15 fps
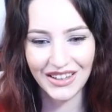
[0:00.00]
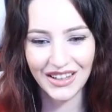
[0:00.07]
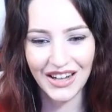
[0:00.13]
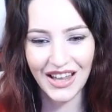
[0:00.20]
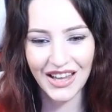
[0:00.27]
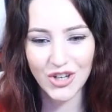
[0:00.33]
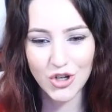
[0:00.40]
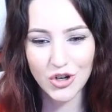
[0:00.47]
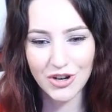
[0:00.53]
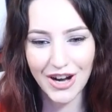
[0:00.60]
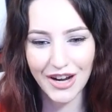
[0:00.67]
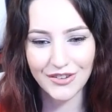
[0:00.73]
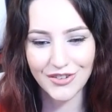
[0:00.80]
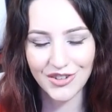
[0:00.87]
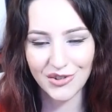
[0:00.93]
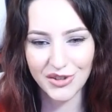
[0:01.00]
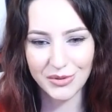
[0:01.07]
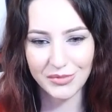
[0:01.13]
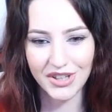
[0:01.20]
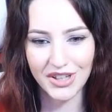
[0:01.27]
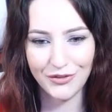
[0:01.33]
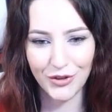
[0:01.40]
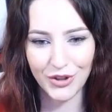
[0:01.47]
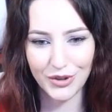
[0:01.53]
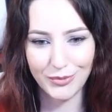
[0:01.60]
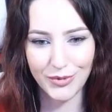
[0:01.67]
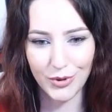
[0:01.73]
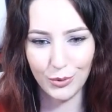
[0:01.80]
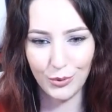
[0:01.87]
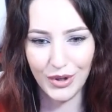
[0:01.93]
Like, sure, I saw some difference
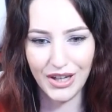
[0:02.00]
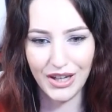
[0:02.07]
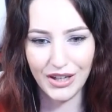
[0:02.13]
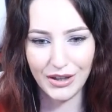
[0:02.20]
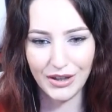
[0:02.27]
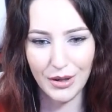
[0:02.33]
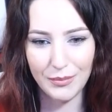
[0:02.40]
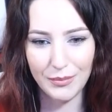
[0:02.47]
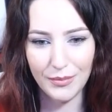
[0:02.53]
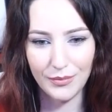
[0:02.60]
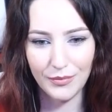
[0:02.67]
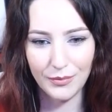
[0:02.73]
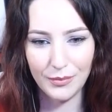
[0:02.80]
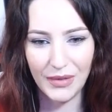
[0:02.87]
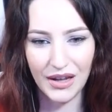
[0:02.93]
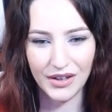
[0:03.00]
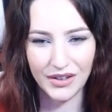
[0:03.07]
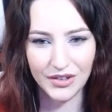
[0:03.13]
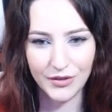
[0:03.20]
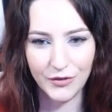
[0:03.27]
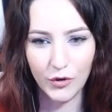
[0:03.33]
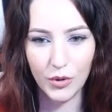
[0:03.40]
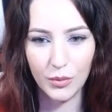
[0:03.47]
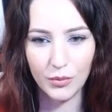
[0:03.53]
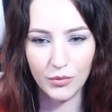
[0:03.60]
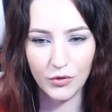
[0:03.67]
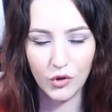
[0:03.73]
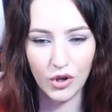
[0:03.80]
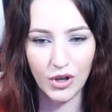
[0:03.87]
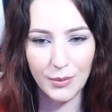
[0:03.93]
between the mask from a
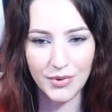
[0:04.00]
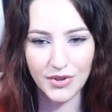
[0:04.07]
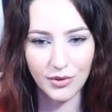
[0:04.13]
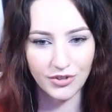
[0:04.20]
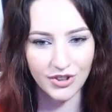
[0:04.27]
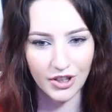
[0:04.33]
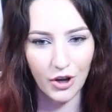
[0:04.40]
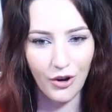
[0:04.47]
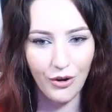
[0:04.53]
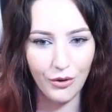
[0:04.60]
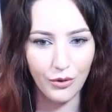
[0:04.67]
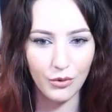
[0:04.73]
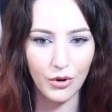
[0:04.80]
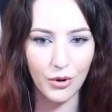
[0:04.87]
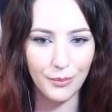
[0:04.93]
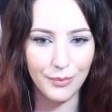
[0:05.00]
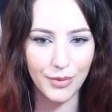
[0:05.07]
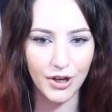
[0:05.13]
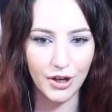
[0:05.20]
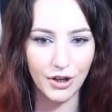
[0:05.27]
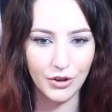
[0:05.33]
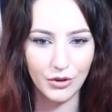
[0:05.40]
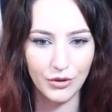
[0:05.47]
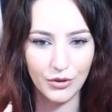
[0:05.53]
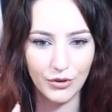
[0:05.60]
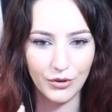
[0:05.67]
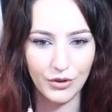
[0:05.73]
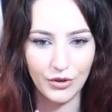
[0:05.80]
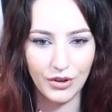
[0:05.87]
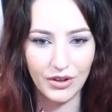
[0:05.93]
few episodes ago compared
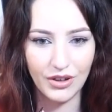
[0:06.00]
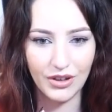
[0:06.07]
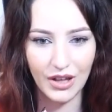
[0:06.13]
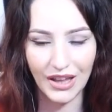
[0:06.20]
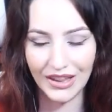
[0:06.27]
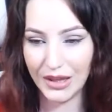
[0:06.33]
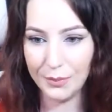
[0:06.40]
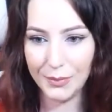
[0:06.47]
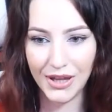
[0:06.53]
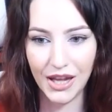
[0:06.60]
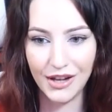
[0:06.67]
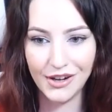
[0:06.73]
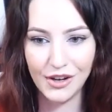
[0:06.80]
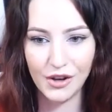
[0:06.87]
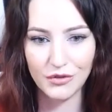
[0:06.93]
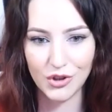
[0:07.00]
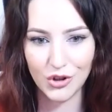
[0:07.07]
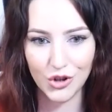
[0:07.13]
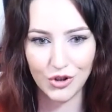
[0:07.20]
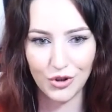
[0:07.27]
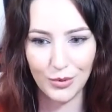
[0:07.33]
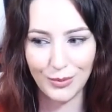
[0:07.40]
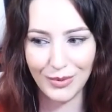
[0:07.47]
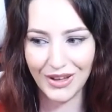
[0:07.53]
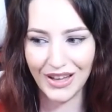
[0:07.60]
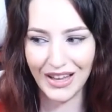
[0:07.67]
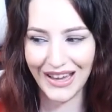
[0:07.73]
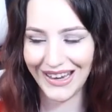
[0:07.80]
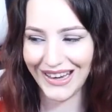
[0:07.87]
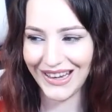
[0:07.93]
to at the beginning of the show, but
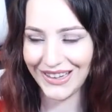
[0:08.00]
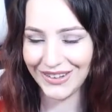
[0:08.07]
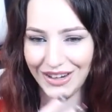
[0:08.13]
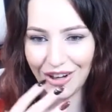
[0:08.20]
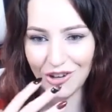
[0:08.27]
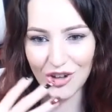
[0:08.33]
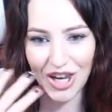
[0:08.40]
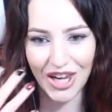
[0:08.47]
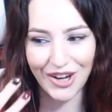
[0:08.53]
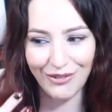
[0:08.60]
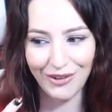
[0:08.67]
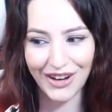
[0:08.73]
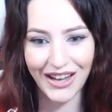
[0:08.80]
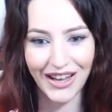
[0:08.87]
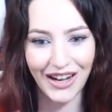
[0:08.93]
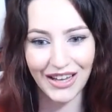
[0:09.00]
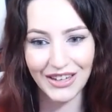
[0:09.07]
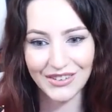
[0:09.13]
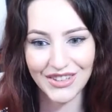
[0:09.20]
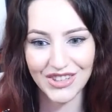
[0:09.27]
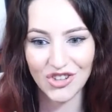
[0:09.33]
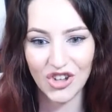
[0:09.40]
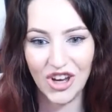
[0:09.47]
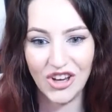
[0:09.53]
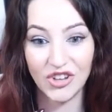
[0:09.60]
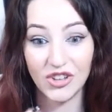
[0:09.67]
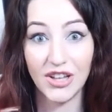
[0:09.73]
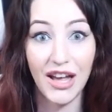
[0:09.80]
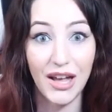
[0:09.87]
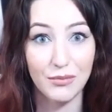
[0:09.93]
I didn't actually realize it
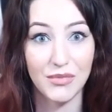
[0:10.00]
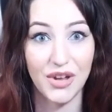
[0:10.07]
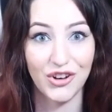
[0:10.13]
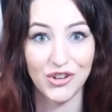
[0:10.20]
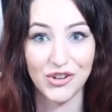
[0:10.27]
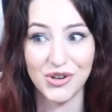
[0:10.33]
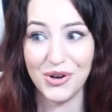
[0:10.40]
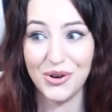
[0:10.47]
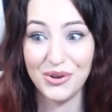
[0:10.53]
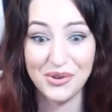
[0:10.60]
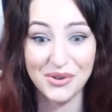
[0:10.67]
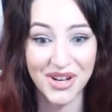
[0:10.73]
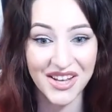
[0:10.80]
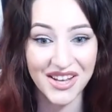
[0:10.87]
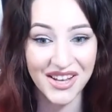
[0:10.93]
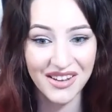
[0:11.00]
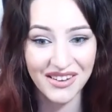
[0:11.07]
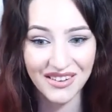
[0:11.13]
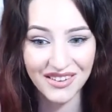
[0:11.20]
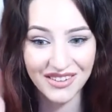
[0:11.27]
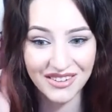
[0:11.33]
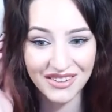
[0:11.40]
changed that much, you know?